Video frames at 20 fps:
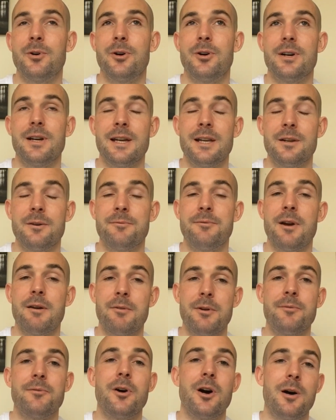but in a
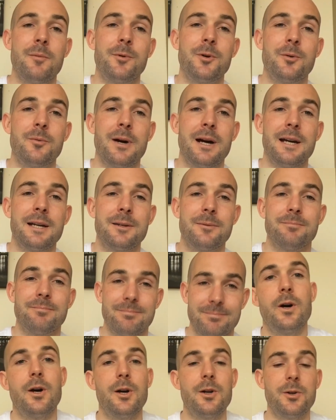very formal way.
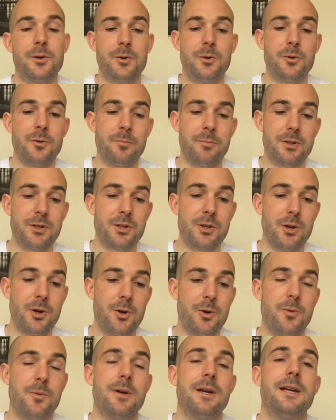Word number
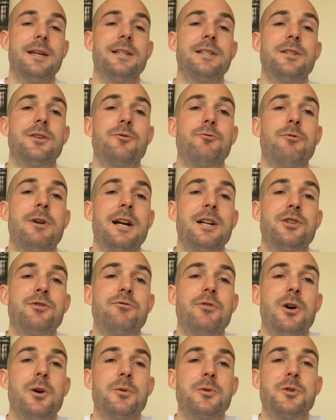two is
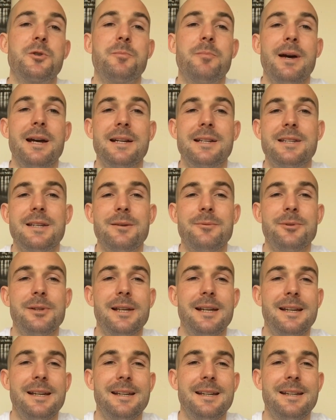
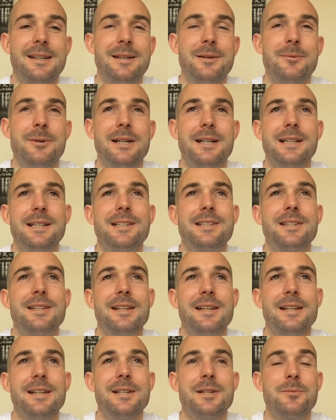retrospectively, which
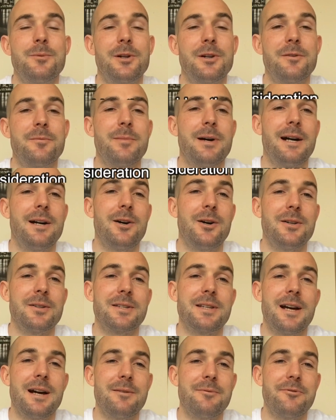is one of my
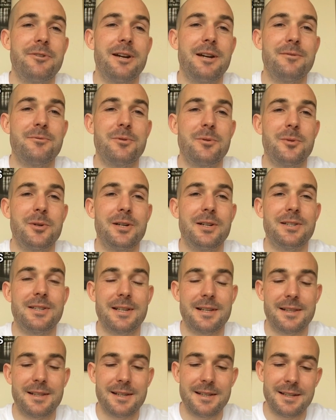all-time favourite words,
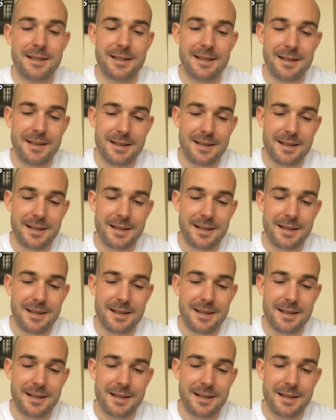I think.